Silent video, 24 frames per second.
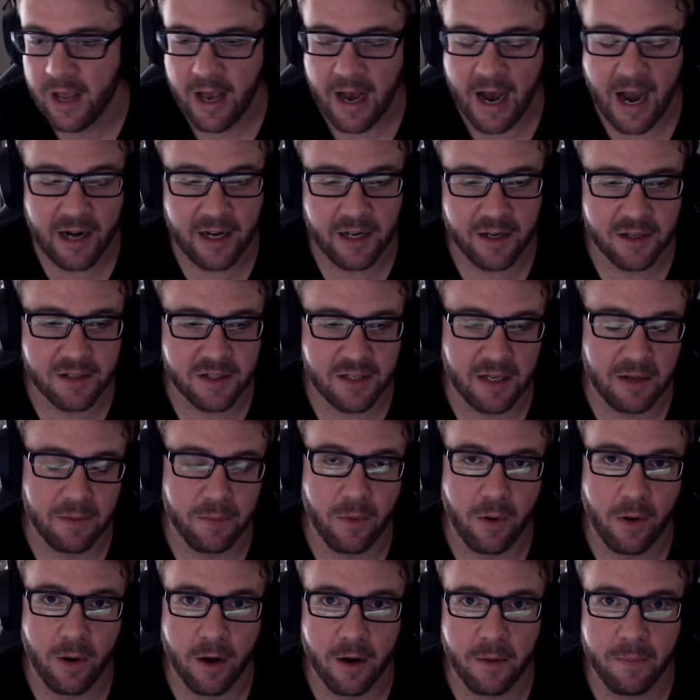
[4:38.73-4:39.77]
I need to see
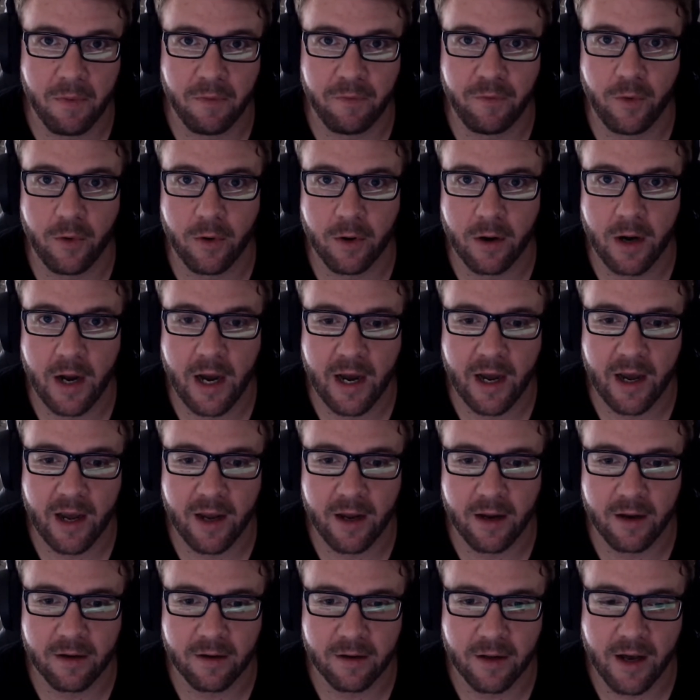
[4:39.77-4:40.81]
more before
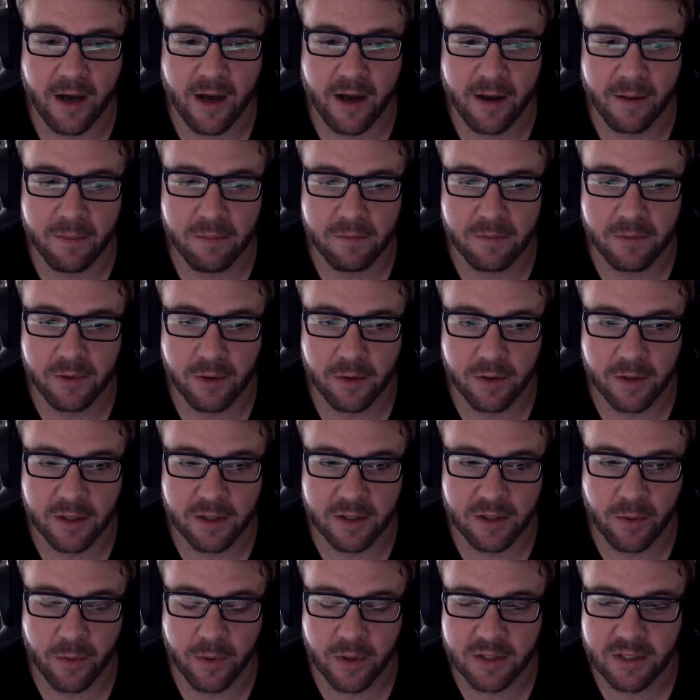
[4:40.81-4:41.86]
I, um, you know, get
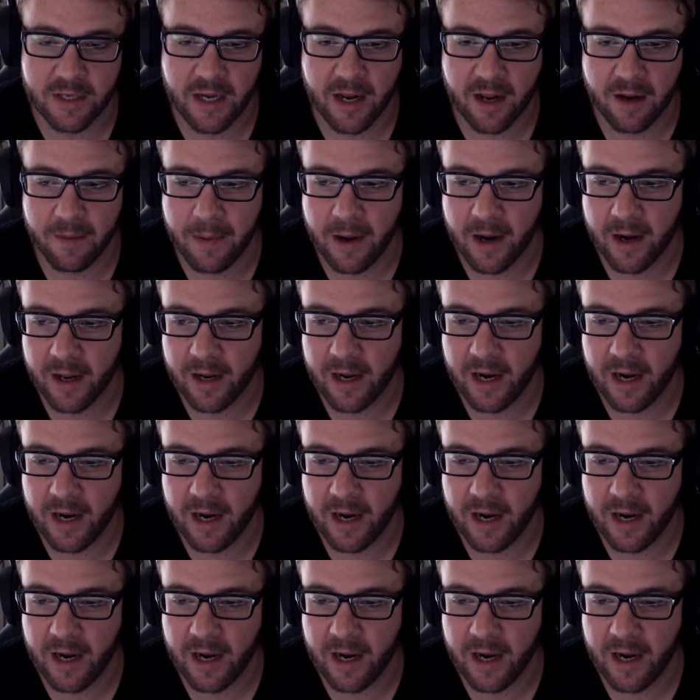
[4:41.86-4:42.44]
too excited about it.